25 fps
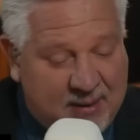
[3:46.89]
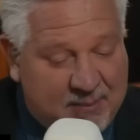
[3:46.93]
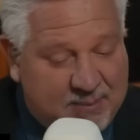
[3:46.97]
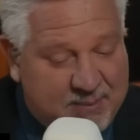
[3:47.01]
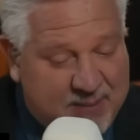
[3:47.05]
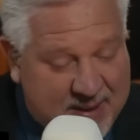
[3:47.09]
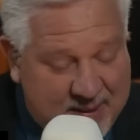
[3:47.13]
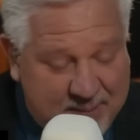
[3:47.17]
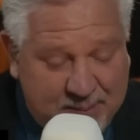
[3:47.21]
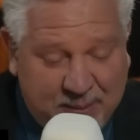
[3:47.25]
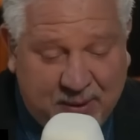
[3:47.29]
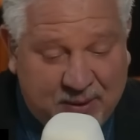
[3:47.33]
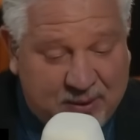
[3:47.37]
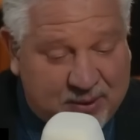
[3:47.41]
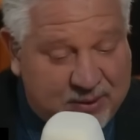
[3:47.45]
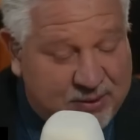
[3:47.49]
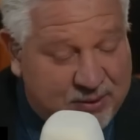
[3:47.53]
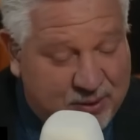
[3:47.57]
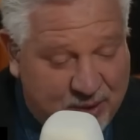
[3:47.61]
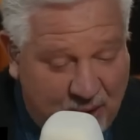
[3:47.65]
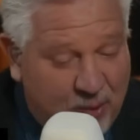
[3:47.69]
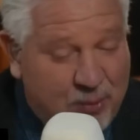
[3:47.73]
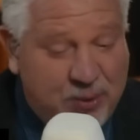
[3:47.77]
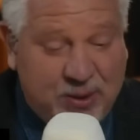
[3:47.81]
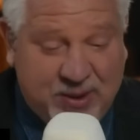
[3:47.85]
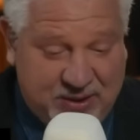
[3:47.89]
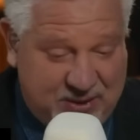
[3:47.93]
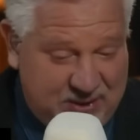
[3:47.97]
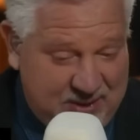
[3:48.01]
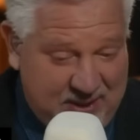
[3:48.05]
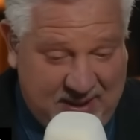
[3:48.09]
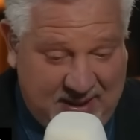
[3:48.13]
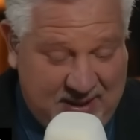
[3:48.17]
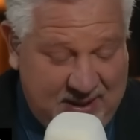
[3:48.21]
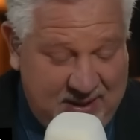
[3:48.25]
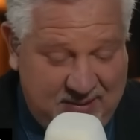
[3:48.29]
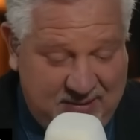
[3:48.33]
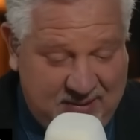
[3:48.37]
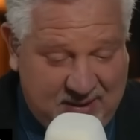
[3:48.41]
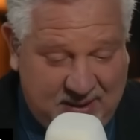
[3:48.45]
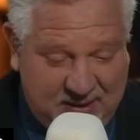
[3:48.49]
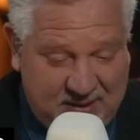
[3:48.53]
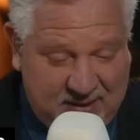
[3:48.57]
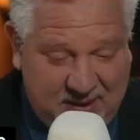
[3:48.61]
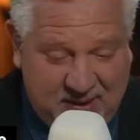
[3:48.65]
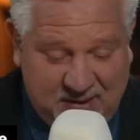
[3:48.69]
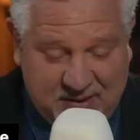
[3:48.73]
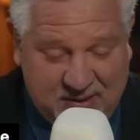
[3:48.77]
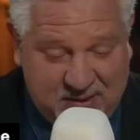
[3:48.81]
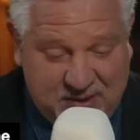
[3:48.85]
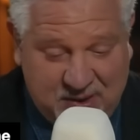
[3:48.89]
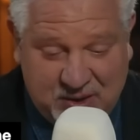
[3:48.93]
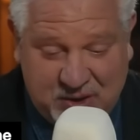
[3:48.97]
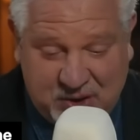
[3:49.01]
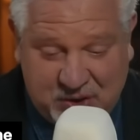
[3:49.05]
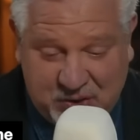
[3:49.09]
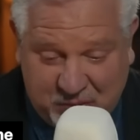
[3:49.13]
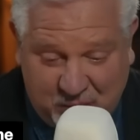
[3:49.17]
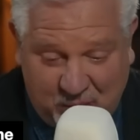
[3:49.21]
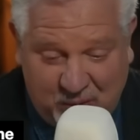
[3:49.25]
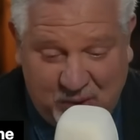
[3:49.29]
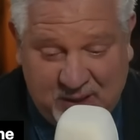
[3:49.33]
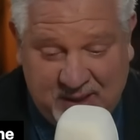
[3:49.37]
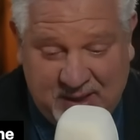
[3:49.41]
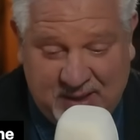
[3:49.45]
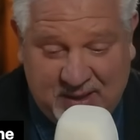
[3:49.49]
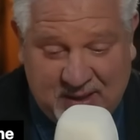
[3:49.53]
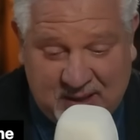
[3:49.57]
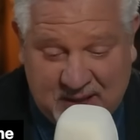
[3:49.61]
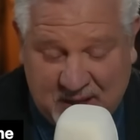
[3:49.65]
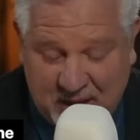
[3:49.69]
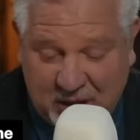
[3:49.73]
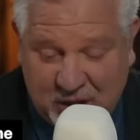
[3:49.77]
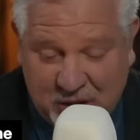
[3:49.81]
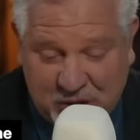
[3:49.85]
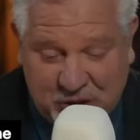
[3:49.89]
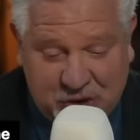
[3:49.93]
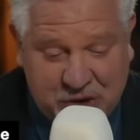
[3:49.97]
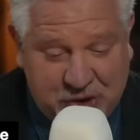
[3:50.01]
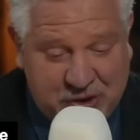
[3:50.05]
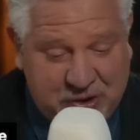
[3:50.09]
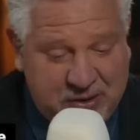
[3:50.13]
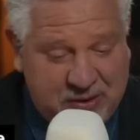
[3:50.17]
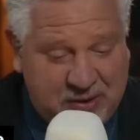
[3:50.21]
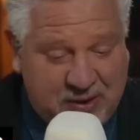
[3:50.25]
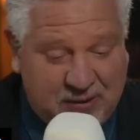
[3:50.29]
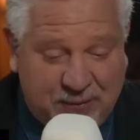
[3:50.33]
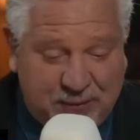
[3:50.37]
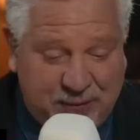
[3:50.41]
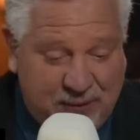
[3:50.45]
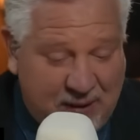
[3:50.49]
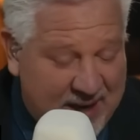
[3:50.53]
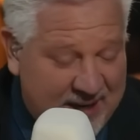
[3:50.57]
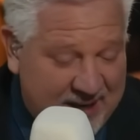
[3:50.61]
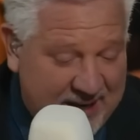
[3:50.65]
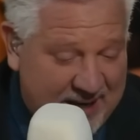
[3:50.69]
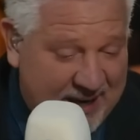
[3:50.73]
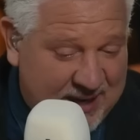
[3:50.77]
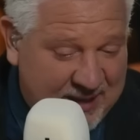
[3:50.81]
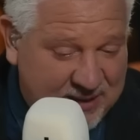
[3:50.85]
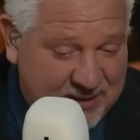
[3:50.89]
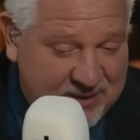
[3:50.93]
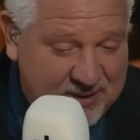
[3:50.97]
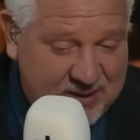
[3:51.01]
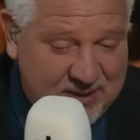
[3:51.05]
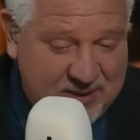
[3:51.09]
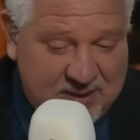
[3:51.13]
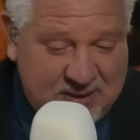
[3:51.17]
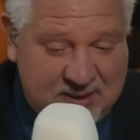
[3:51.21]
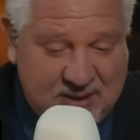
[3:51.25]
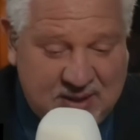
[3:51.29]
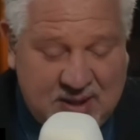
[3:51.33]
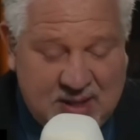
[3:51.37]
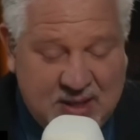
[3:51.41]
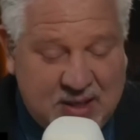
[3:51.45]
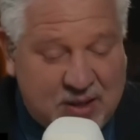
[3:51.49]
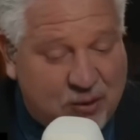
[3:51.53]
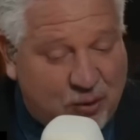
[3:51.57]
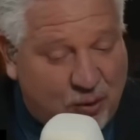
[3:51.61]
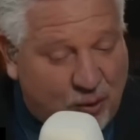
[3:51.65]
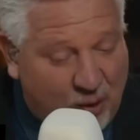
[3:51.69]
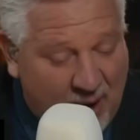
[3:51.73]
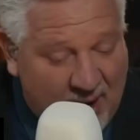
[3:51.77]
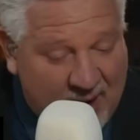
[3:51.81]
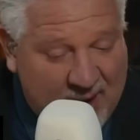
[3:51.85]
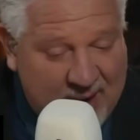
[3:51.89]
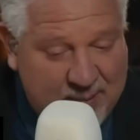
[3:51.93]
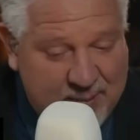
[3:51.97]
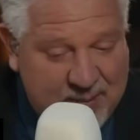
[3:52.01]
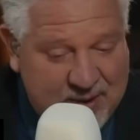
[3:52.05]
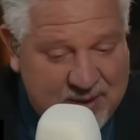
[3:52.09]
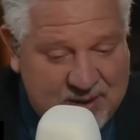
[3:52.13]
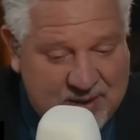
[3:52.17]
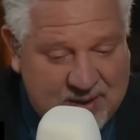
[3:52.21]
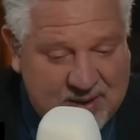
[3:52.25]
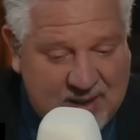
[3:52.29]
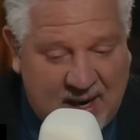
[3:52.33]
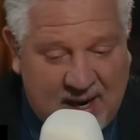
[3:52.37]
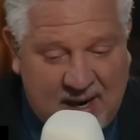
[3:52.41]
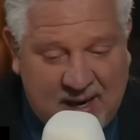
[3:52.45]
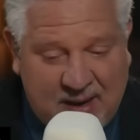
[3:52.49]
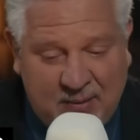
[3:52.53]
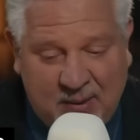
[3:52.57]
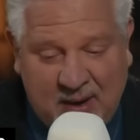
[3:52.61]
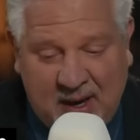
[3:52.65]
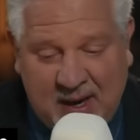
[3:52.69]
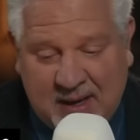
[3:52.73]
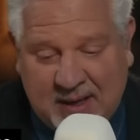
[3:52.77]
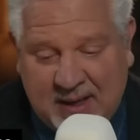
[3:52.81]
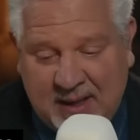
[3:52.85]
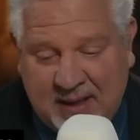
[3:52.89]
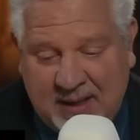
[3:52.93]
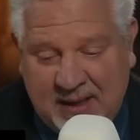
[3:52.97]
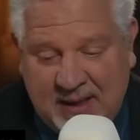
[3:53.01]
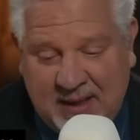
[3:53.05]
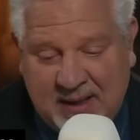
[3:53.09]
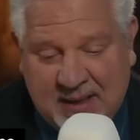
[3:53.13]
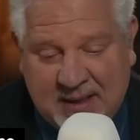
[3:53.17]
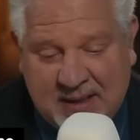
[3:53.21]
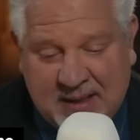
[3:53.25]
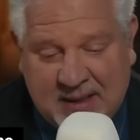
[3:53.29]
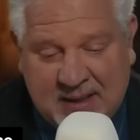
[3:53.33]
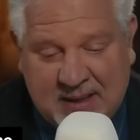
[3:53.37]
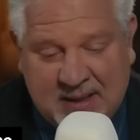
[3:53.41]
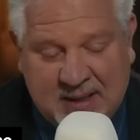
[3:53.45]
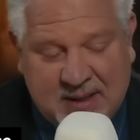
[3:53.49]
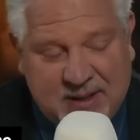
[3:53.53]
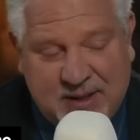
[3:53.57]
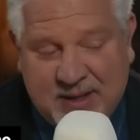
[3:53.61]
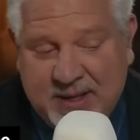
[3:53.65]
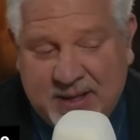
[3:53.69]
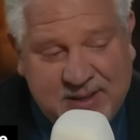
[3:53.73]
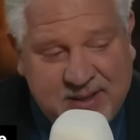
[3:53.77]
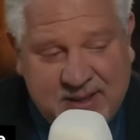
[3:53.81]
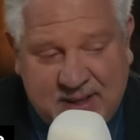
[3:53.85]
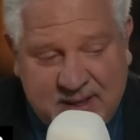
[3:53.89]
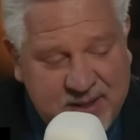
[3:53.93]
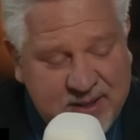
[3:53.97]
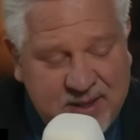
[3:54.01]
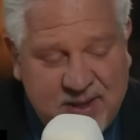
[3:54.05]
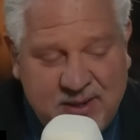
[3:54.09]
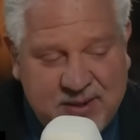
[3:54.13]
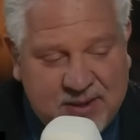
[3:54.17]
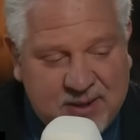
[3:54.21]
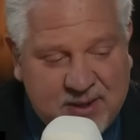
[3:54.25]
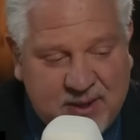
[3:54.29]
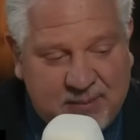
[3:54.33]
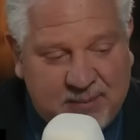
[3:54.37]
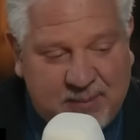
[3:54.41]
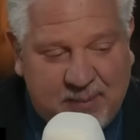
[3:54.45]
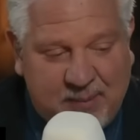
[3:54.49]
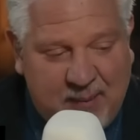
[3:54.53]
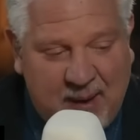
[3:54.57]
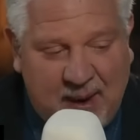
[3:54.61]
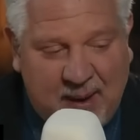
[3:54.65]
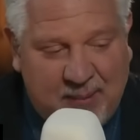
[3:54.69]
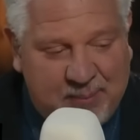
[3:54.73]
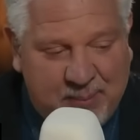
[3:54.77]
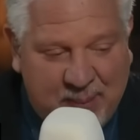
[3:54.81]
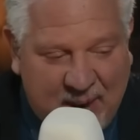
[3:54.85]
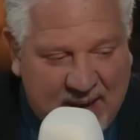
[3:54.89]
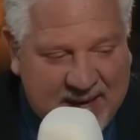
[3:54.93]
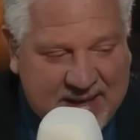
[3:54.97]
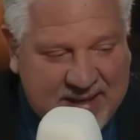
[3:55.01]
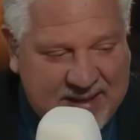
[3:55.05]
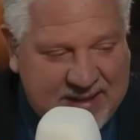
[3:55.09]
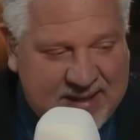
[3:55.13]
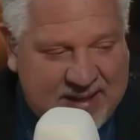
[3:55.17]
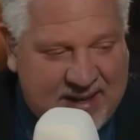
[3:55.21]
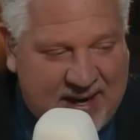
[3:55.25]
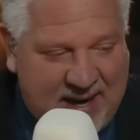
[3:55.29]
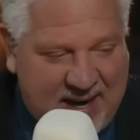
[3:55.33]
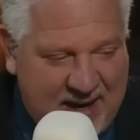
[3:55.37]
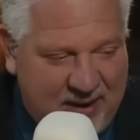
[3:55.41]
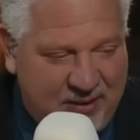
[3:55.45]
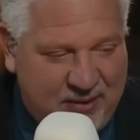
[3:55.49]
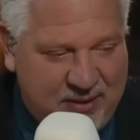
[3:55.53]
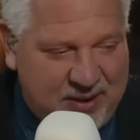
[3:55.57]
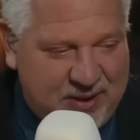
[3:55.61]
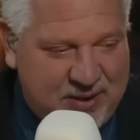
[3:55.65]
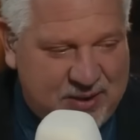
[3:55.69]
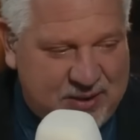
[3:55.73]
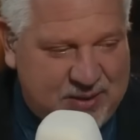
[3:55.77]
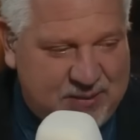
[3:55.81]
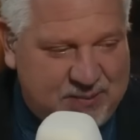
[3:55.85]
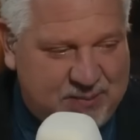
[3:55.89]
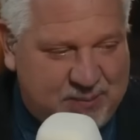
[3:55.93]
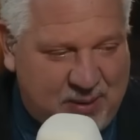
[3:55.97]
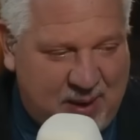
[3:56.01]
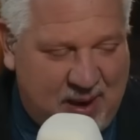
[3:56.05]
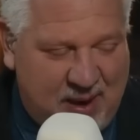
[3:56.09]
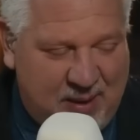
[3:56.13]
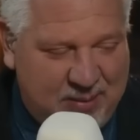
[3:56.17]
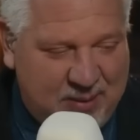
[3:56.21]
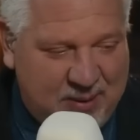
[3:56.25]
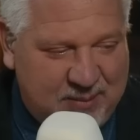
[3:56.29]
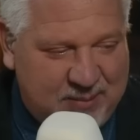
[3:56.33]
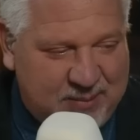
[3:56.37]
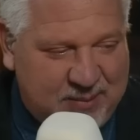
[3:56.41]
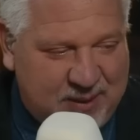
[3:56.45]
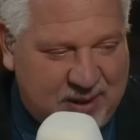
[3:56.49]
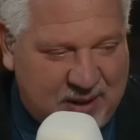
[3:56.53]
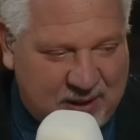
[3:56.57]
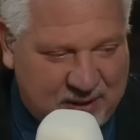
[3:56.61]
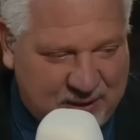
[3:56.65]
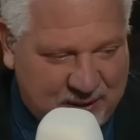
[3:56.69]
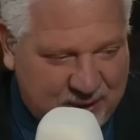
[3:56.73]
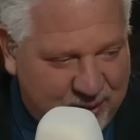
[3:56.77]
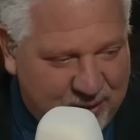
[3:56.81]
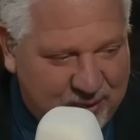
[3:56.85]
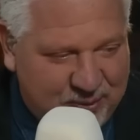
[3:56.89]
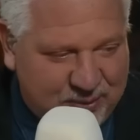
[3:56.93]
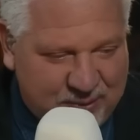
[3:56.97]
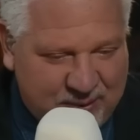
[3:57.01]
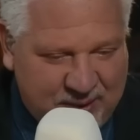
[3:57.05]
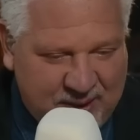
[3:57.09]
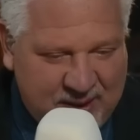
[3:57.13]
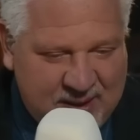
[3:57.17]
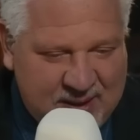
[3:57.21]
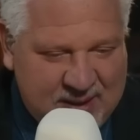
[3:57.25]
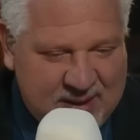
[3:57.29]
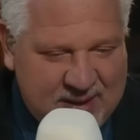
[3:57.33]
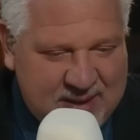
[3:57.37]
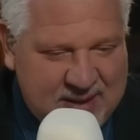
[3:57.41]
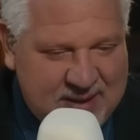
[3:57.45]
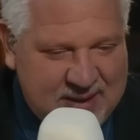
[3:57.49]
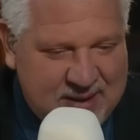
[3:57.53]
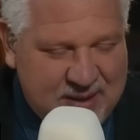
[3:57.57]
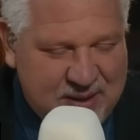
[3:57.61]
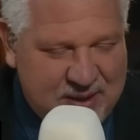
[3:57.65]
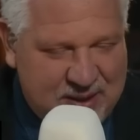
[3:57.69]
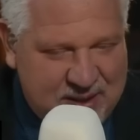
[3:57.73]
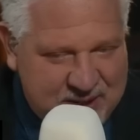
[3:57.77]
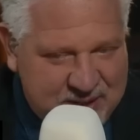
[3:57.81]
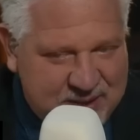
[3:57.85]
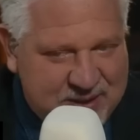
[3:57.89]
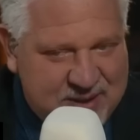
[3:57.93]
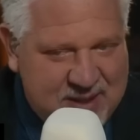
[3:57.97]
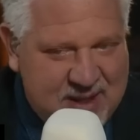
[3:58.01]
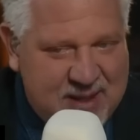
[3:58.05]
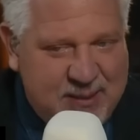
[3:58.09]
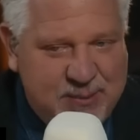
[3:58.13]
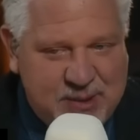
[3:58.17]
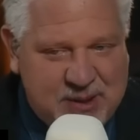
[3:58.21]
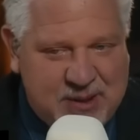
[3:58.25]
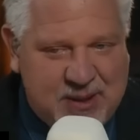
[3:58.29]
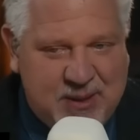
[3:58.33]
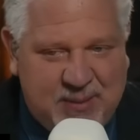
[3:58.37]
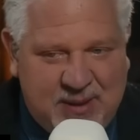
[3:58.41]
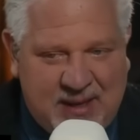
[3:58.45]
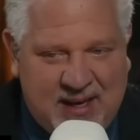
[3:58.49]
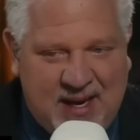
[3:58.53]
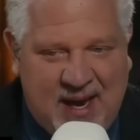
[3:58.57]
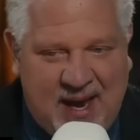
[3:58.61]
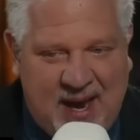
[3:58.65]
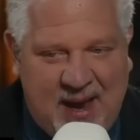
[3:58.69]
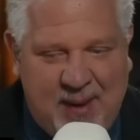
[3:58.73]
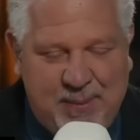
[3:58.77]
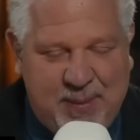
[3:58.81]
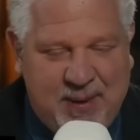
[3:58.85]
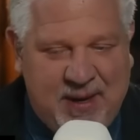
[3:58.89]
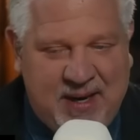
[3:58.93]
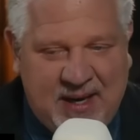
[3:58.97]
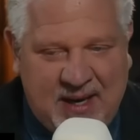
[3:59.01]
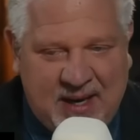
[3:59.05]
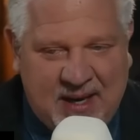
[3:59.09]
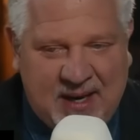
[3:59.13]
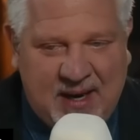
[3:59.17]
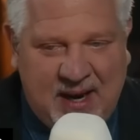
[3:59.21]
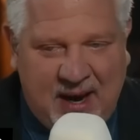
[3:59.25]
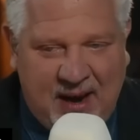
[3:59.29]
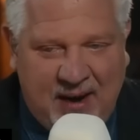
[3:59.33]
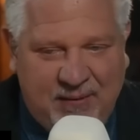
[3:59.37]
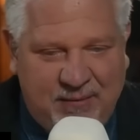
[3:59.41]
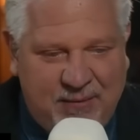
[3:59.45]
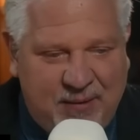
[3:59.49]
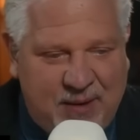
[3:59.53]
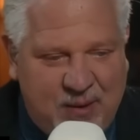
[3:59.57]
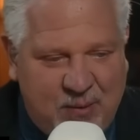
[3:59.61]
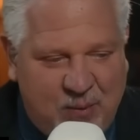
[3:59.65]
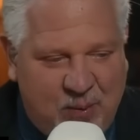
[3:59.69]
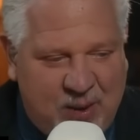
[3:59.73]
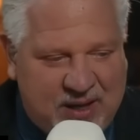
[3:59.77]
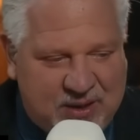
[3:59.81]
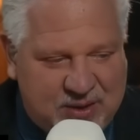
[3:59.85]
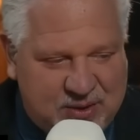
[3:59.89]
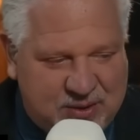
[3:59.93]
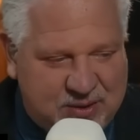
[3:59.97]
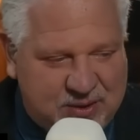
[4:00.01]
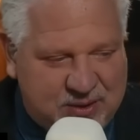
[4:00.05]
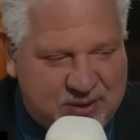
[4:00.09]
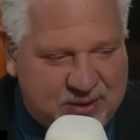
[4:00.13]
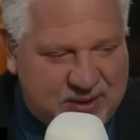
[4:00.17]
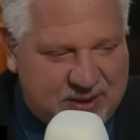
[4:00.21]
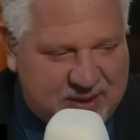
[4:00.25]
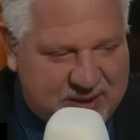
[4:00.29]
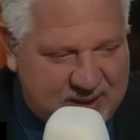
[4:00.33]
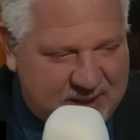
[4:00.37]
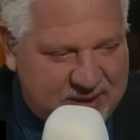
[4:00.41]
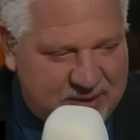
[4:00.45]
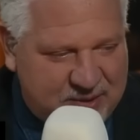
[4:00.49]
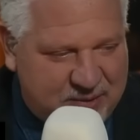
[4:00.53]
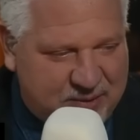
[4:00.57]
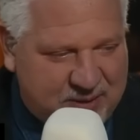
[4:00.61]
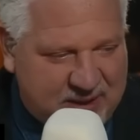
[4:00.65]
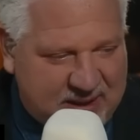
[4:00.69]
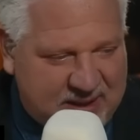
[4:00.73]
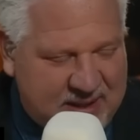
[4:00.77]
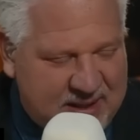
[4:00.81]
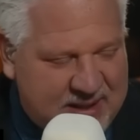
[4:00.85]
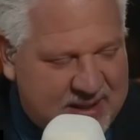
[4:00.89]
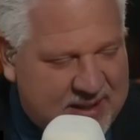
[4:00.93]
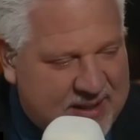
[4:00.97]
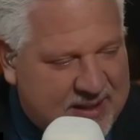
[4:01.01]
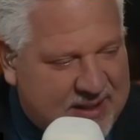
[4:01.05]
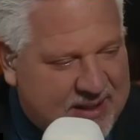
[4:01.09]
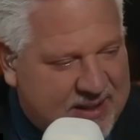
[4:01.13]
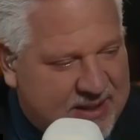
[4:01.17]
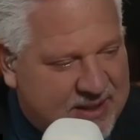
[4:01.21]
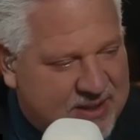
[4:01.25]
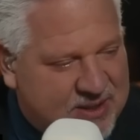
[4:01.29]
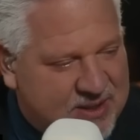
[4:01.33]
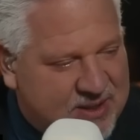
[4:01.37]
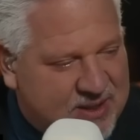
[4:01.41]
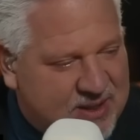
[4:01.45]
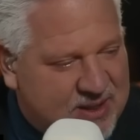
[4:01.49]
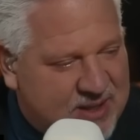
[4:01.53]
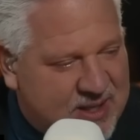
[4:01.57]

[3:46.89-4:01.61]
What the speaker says: people are noticing that they're destroying the culture, the finances, crime is skyrocketing. This isn't a Biden-Harris problem alone. This seems to be happening in every Western country. Is